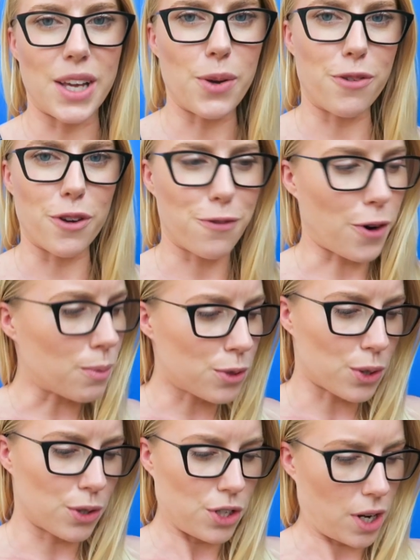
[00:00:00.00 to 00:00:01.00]
So if you're from
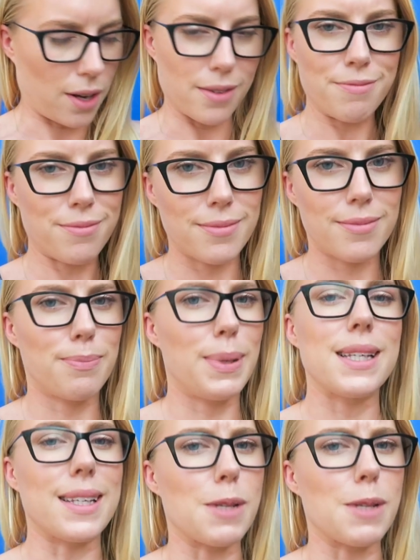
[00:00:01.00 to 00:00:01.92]
Georgia, please